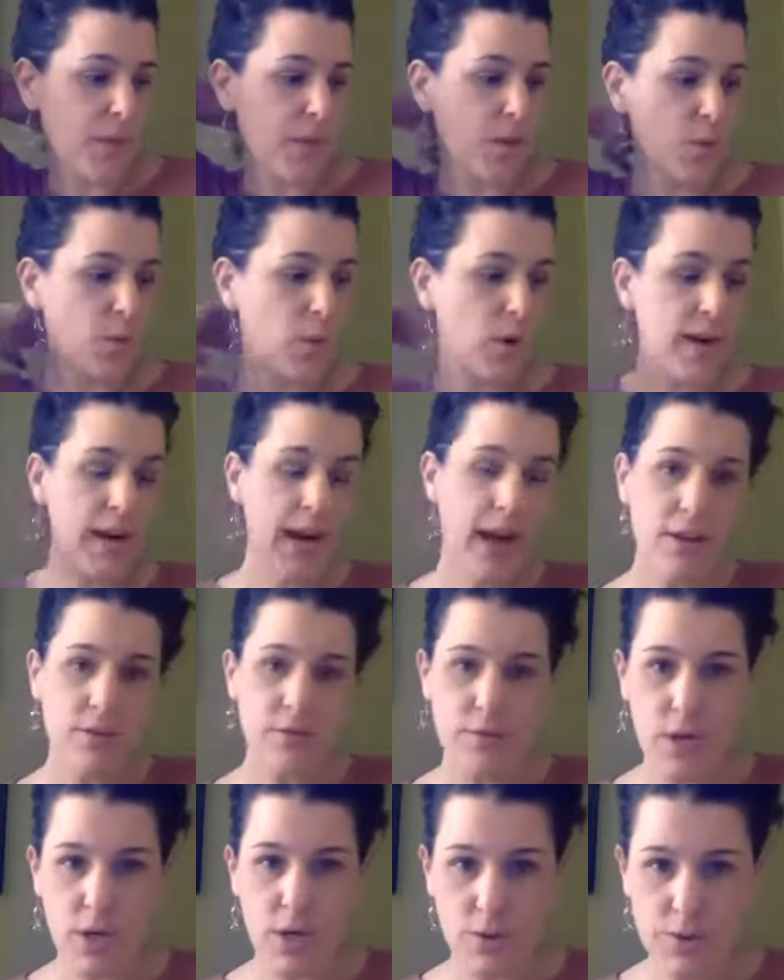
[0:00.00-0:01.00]
what I
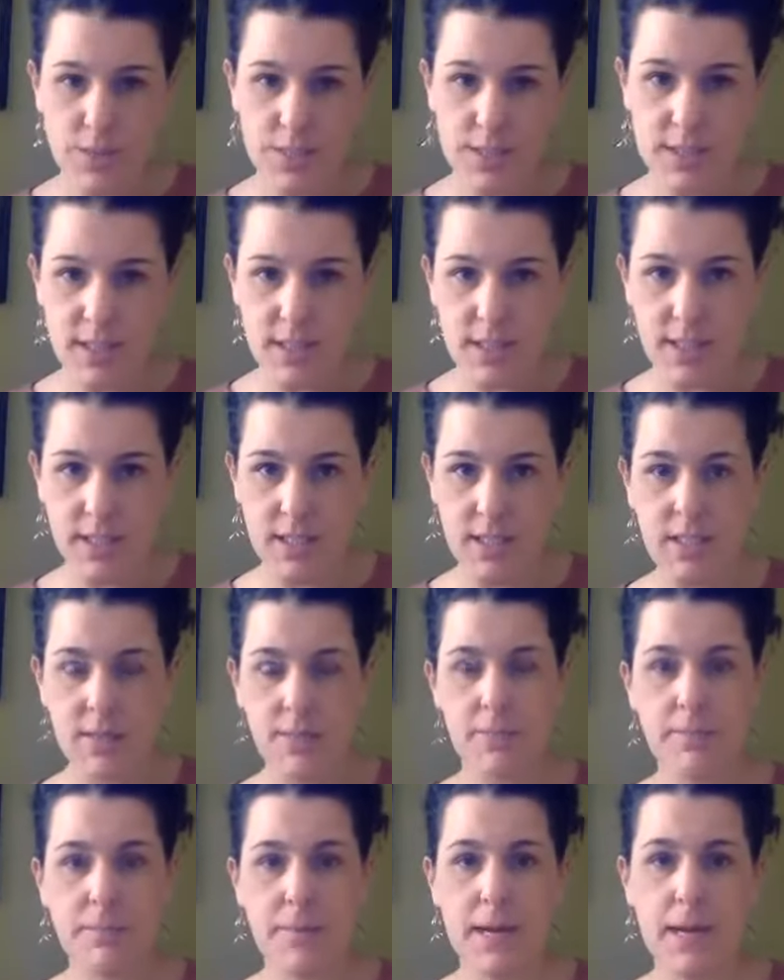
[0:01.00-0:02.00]
wrote in
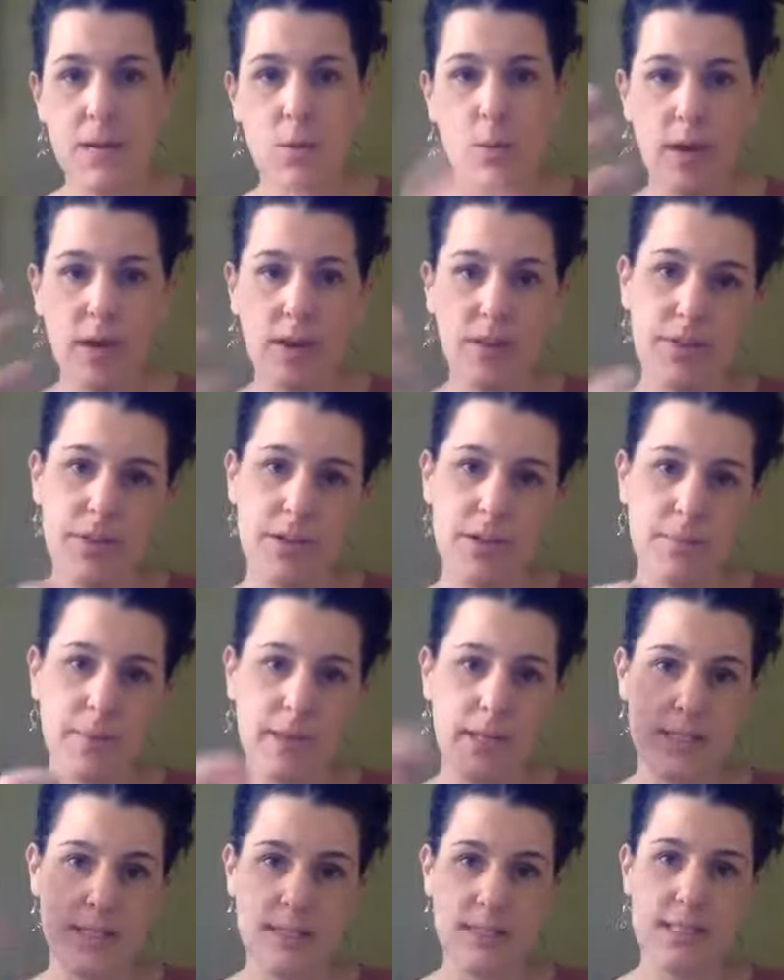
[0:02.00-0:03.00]
my wealth and
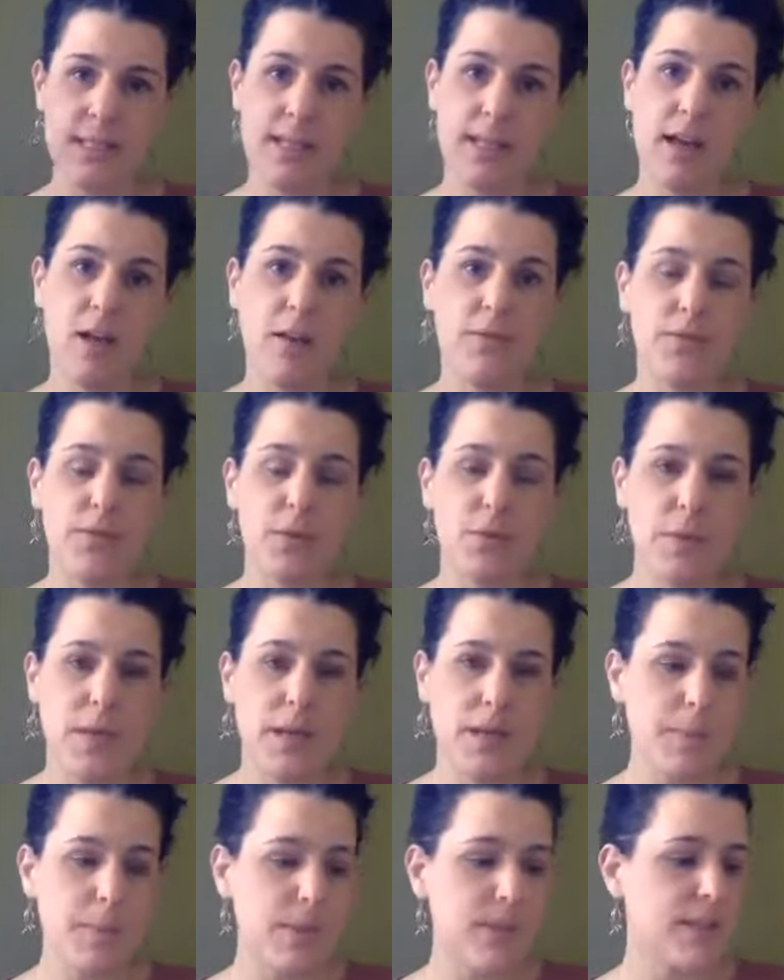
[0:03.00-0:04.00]
abundance and helpful
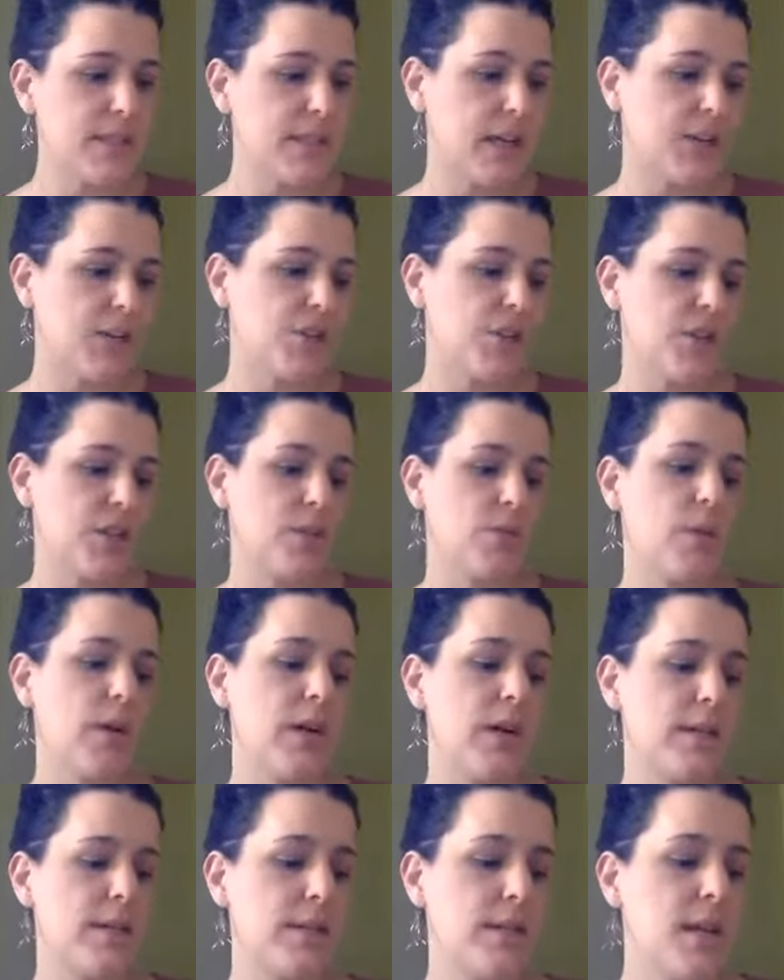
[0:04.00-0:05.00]
people section
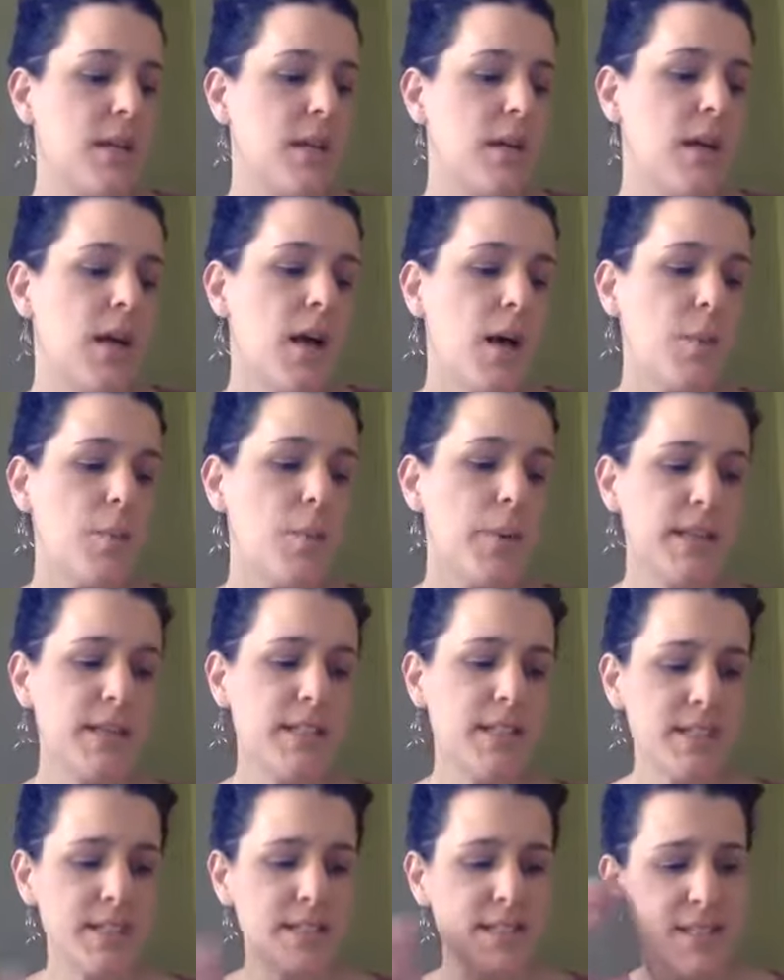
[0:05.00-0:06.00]
was,
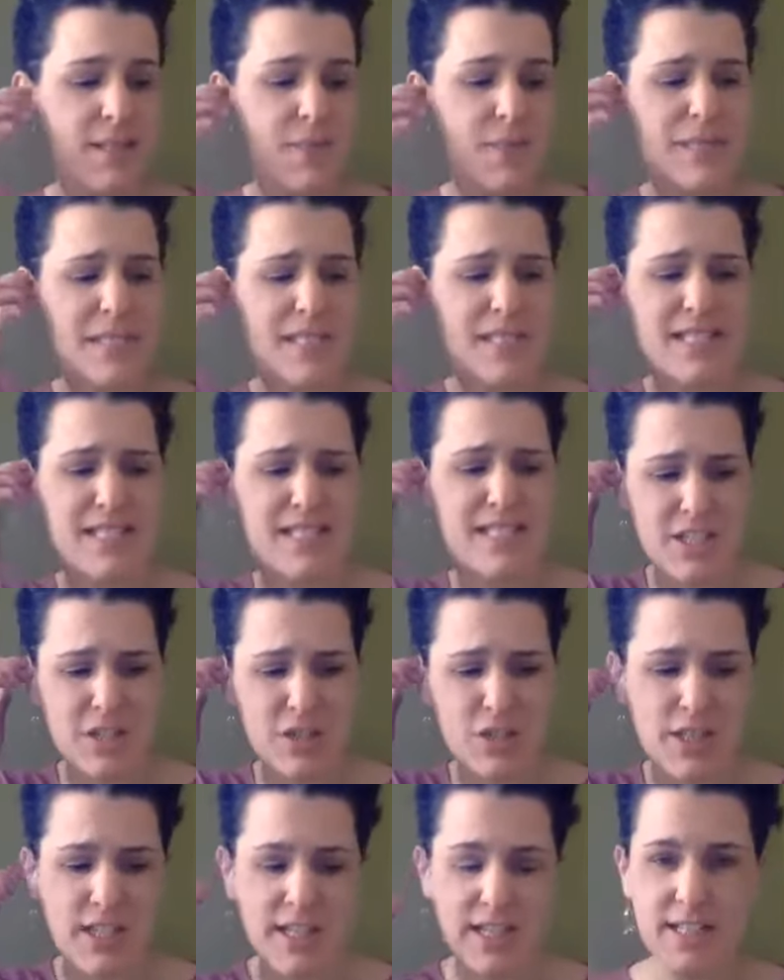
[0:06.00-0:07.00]
abundance is
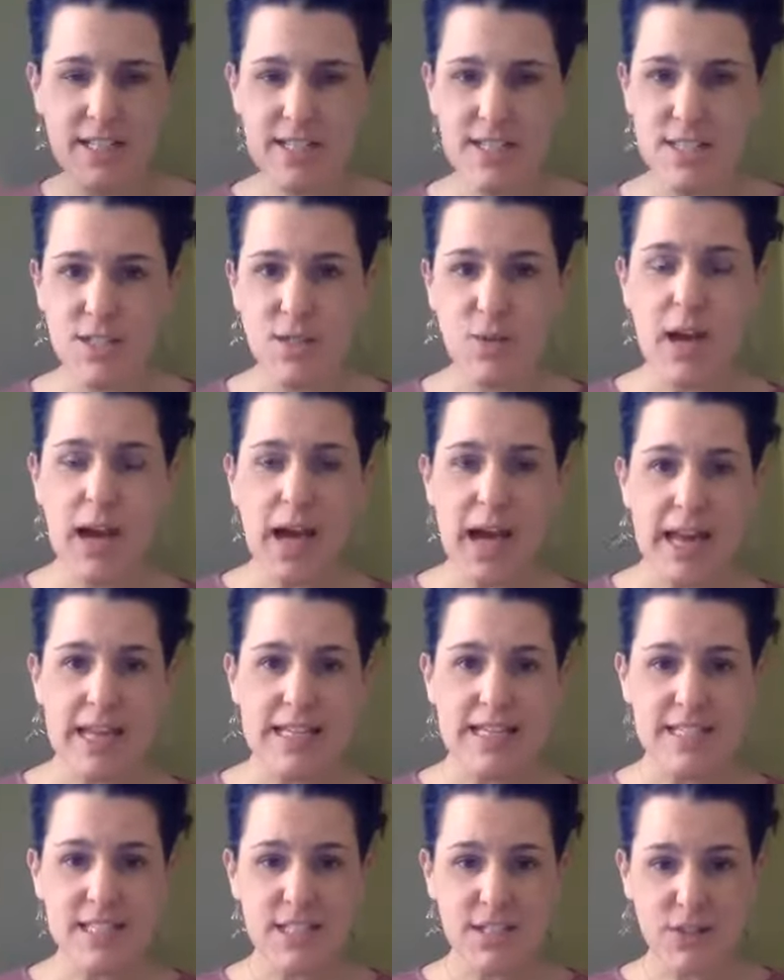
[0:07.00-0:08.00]
mysterious. So I
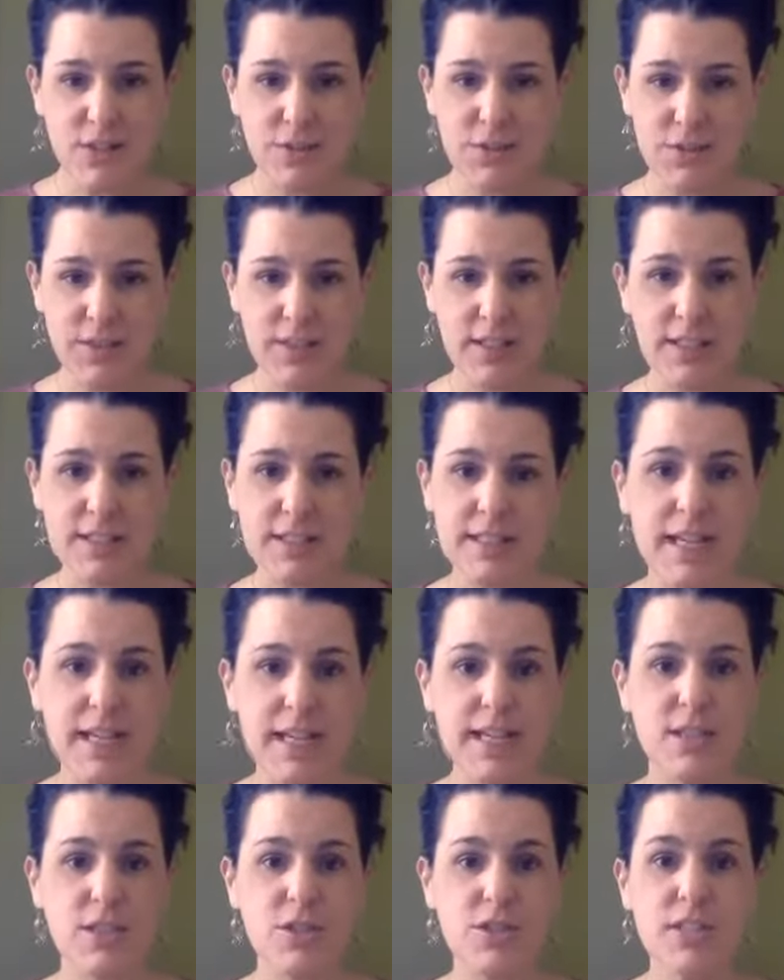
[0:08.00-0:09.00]
still feel
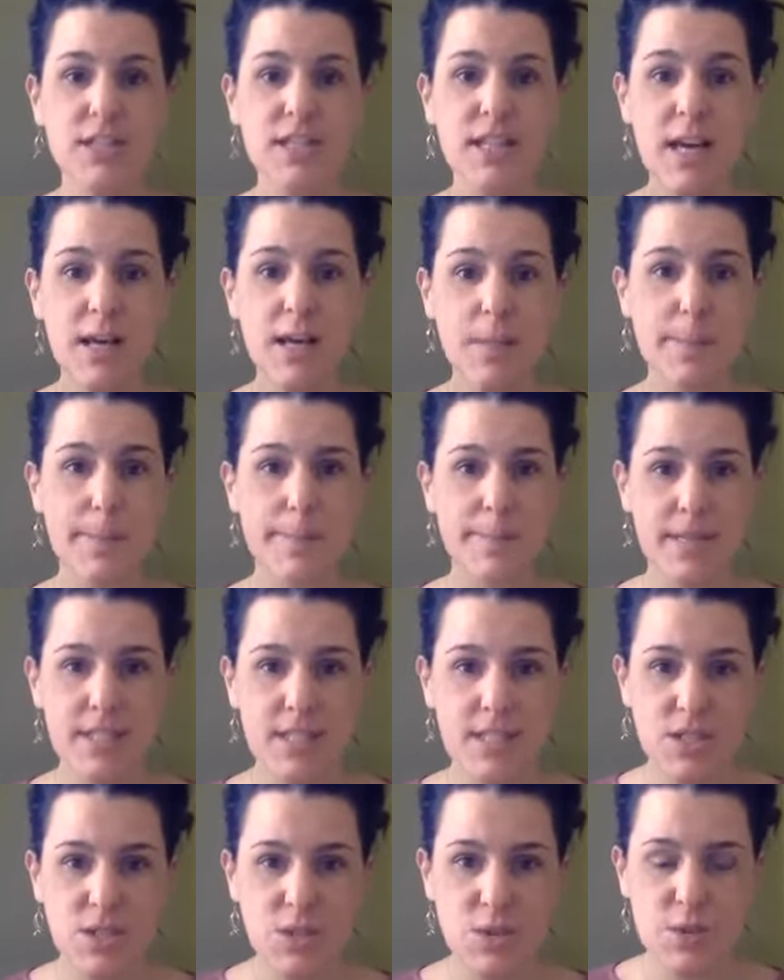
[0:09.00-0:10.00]
like there's a lot of
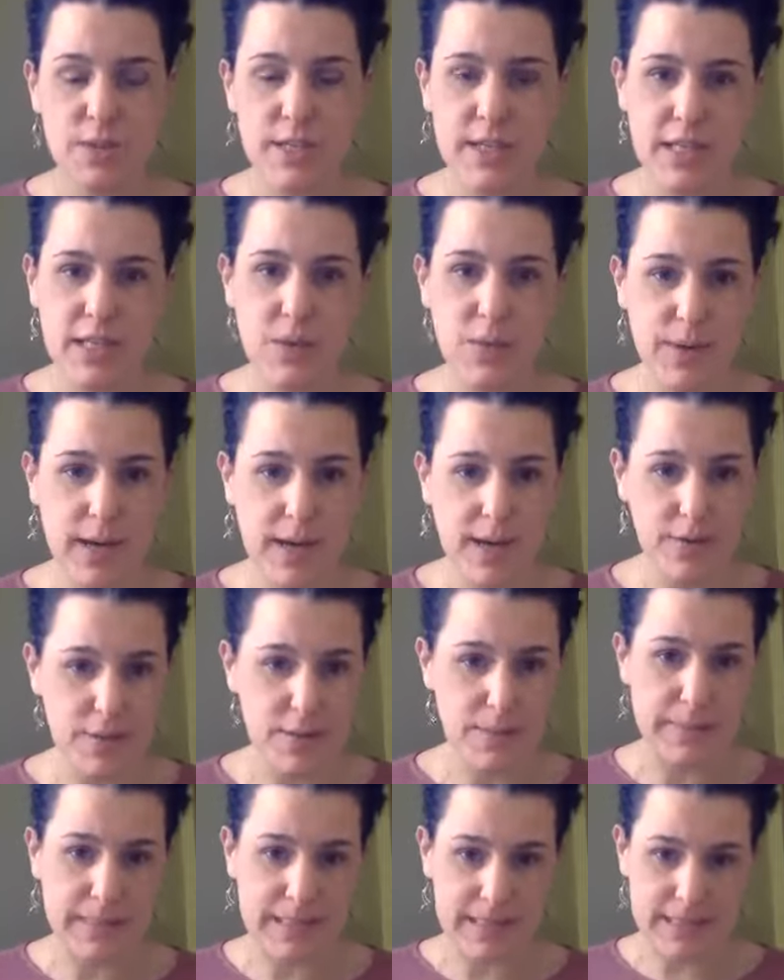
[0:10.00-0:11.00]
mystery around
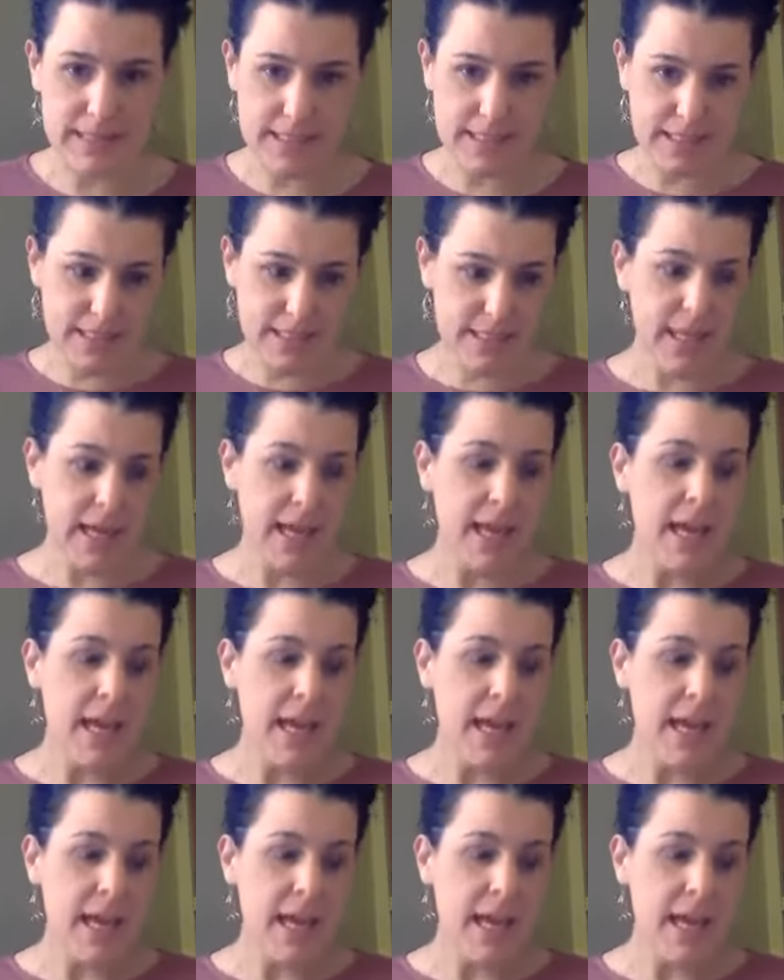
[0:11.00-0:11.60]
abundance.